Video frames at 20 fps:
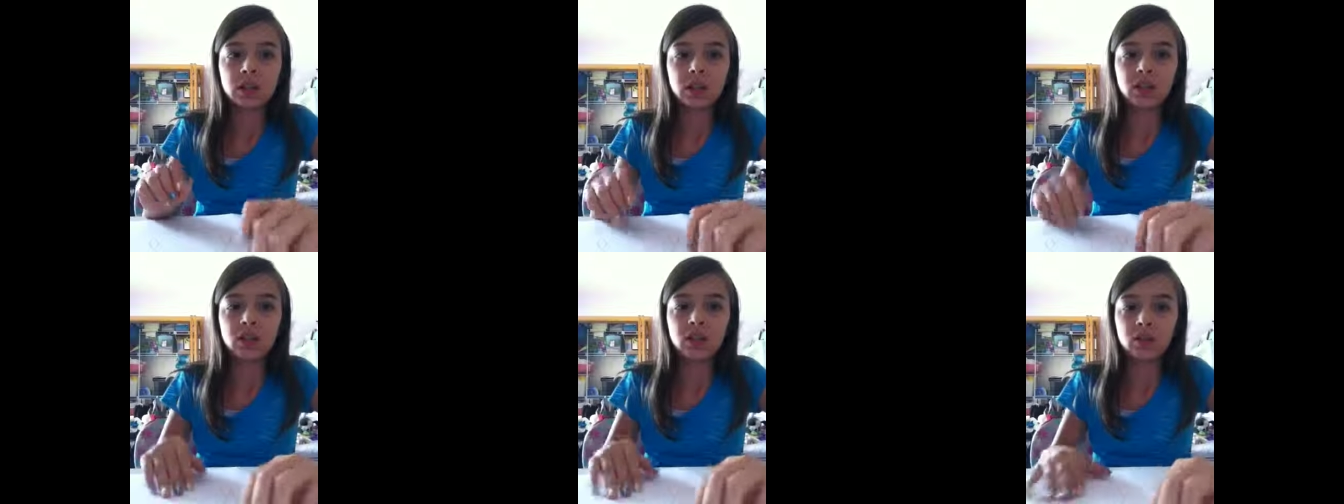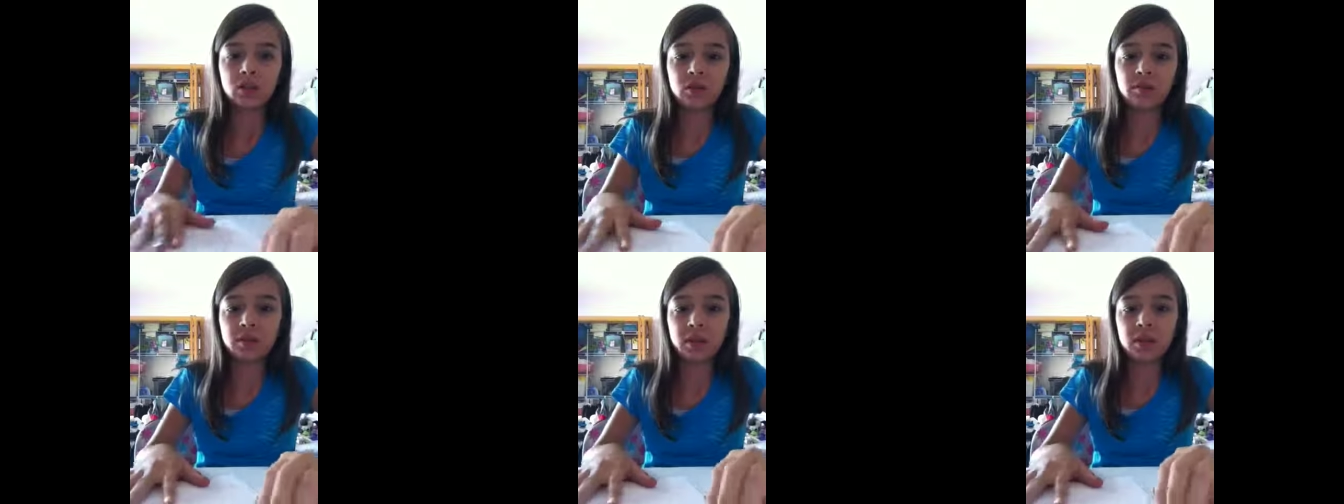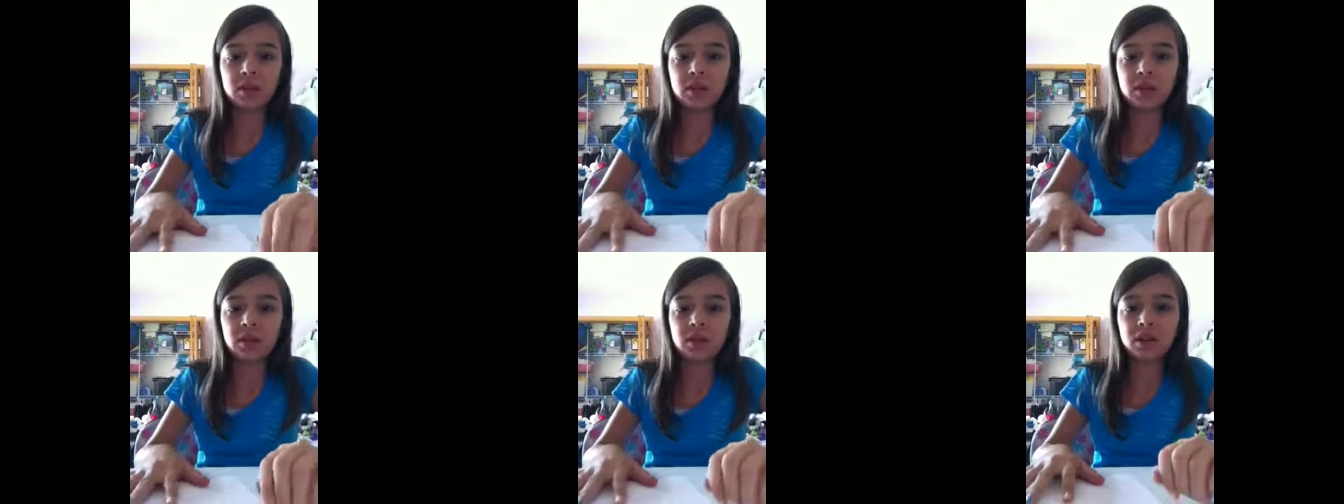I don't know,
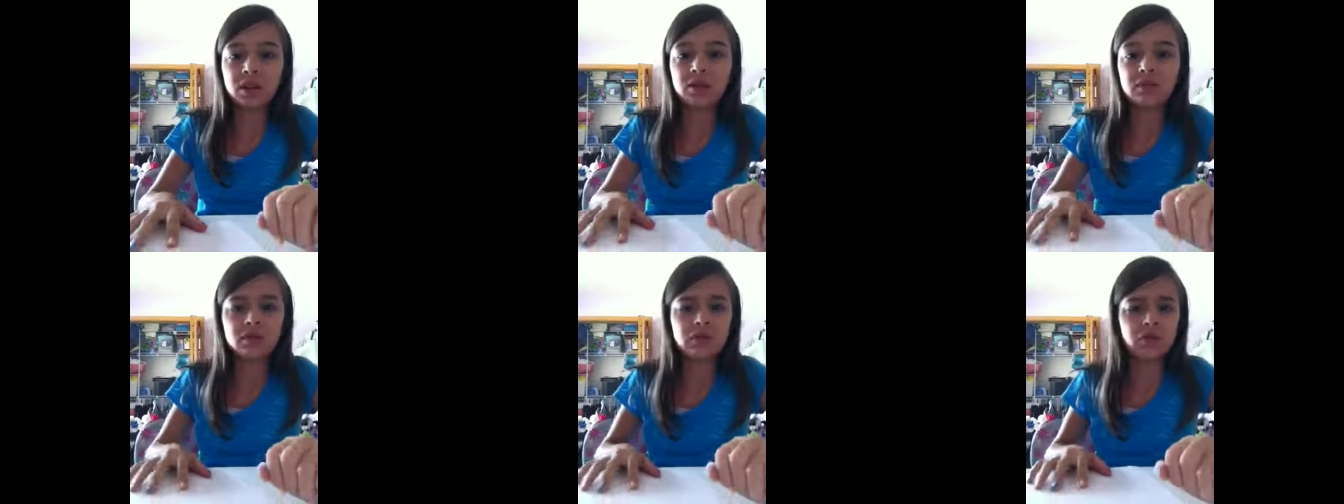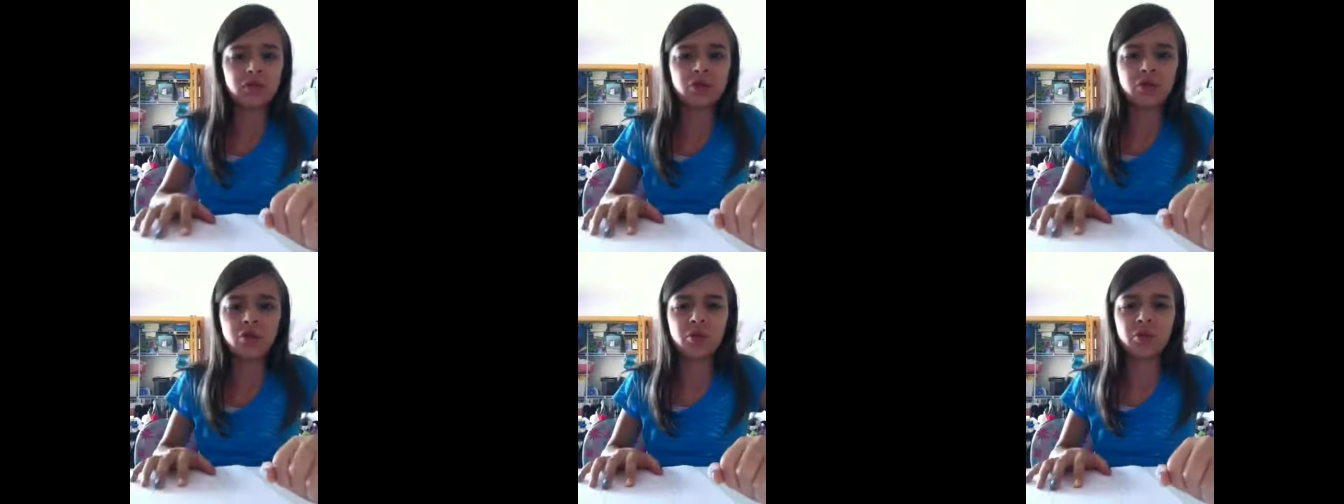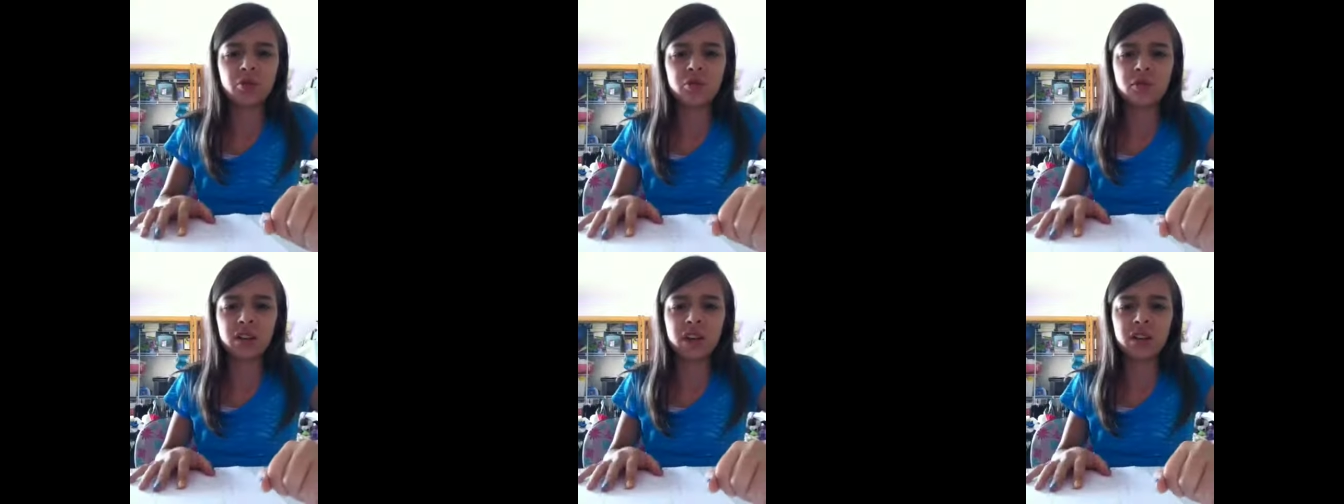maybe I could show
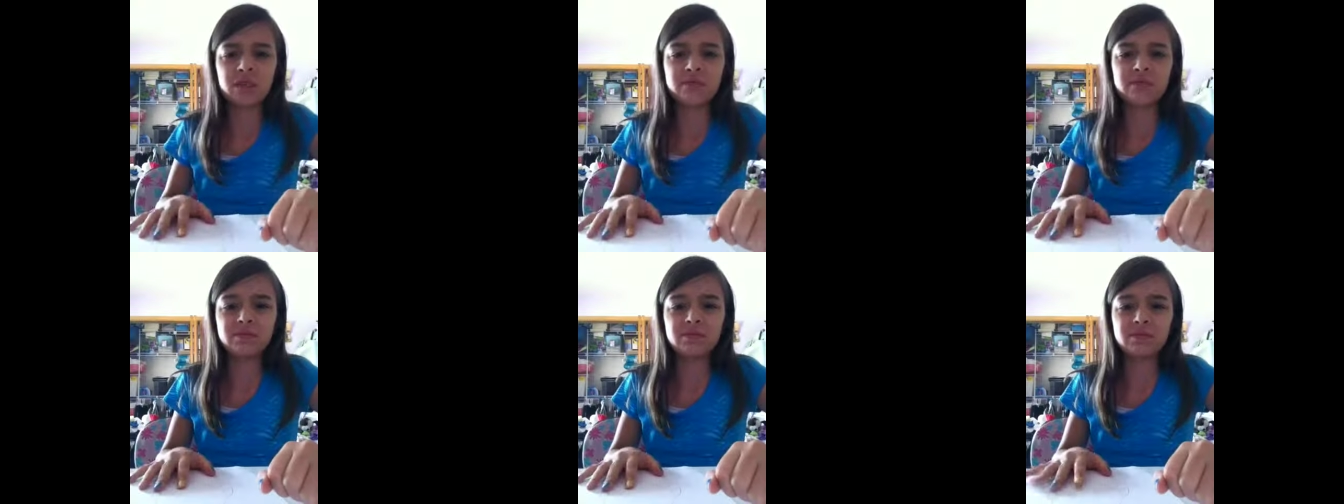you that.